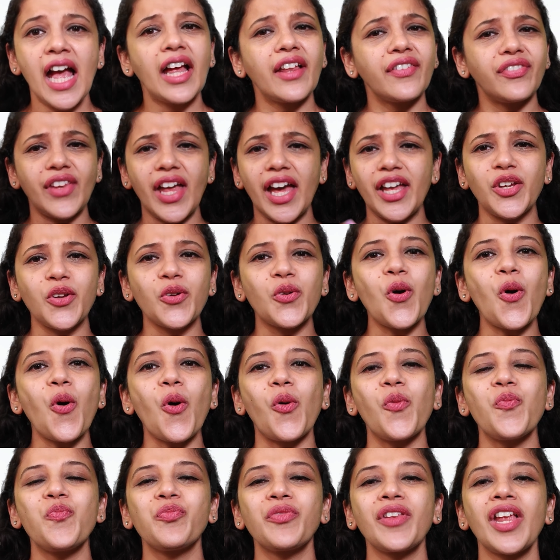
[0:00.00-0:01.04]
There you
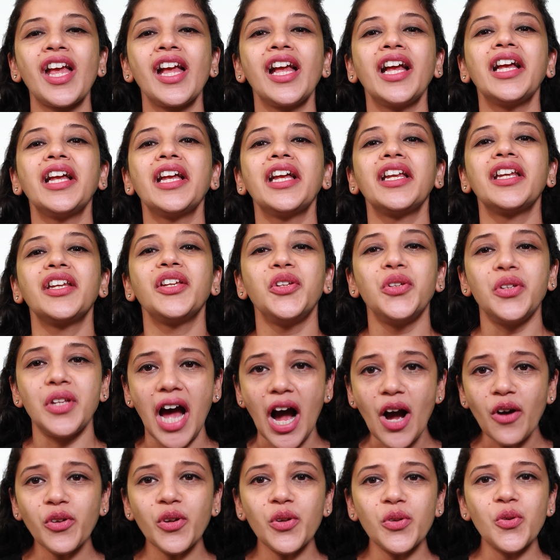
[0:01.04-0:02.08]
go.
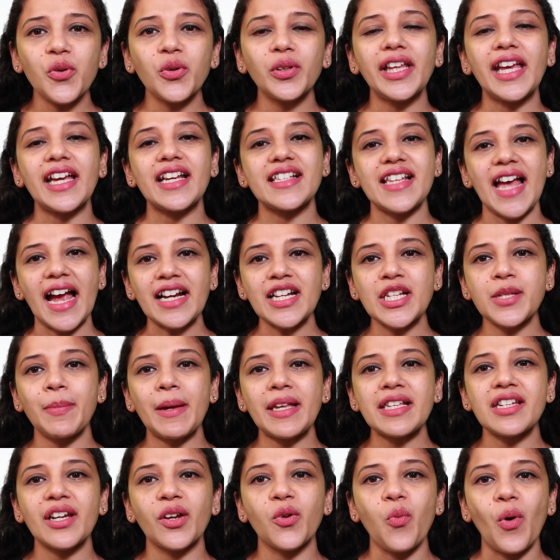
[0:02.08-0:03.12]
Now you know the exact
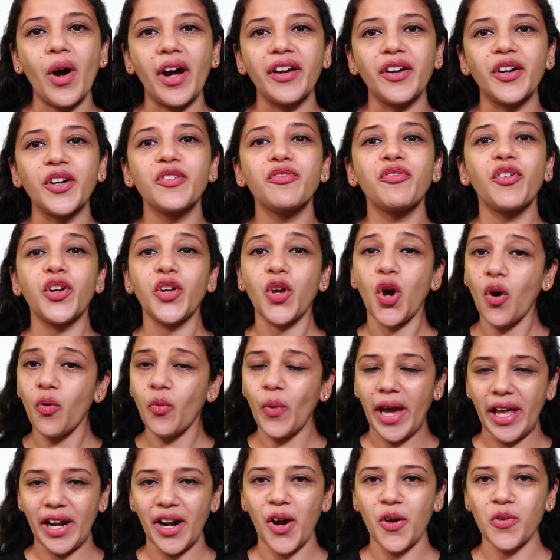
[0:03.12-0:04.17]
space required for your
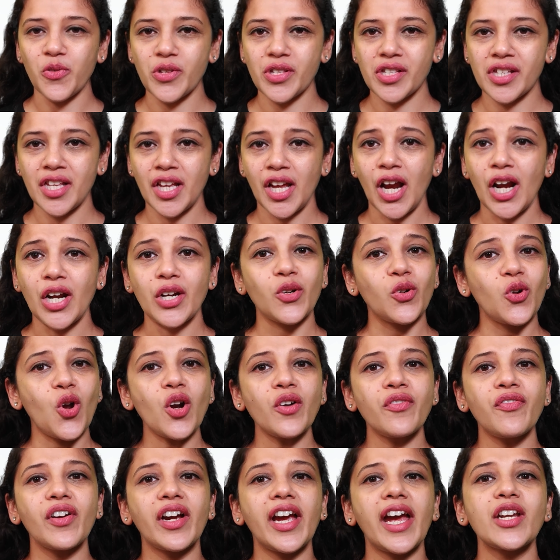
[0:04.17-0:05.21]
warehouse. Do
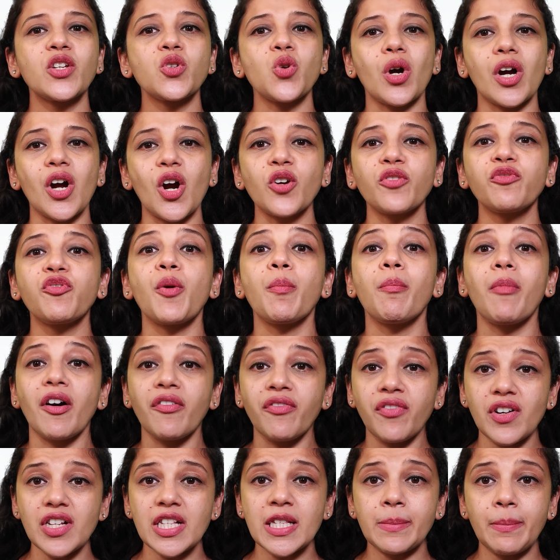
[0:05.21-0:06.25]
not forget to account for
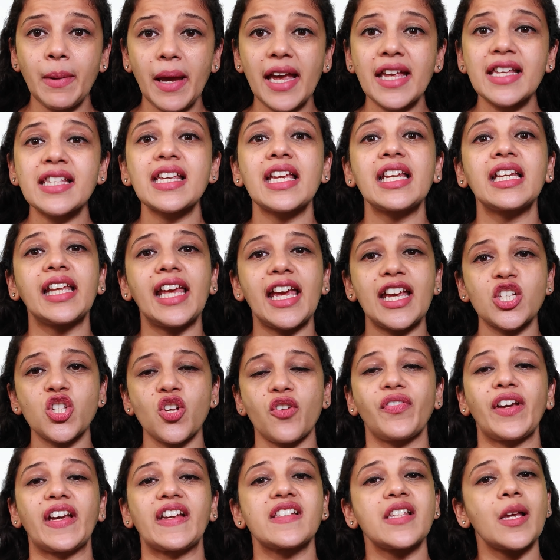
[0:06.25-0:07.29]
buffer space in case
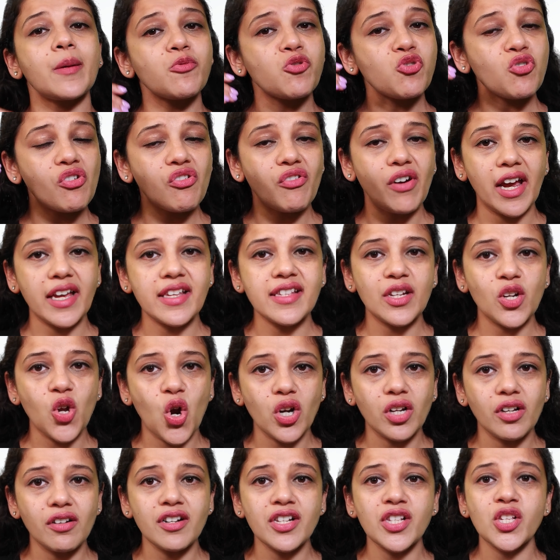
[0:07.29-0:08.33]
of exceptional rise in
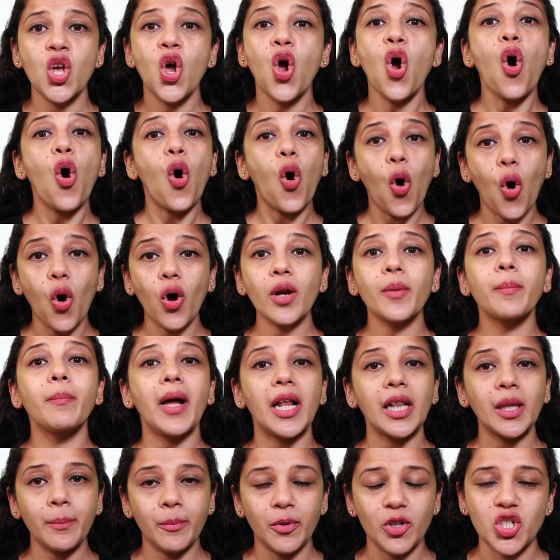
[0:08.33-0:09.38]
orders or
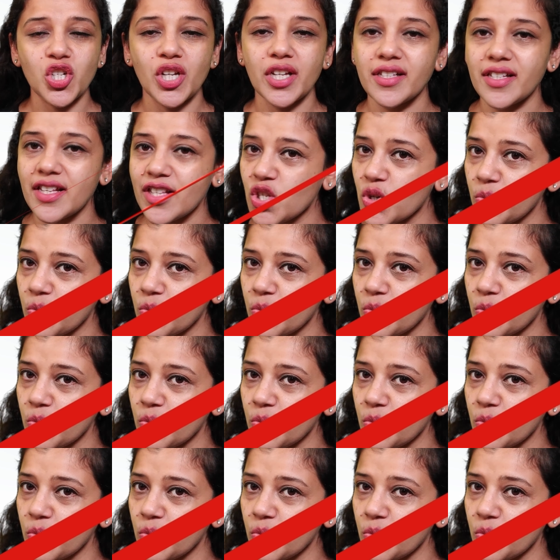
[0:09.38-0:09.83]
bulk purchases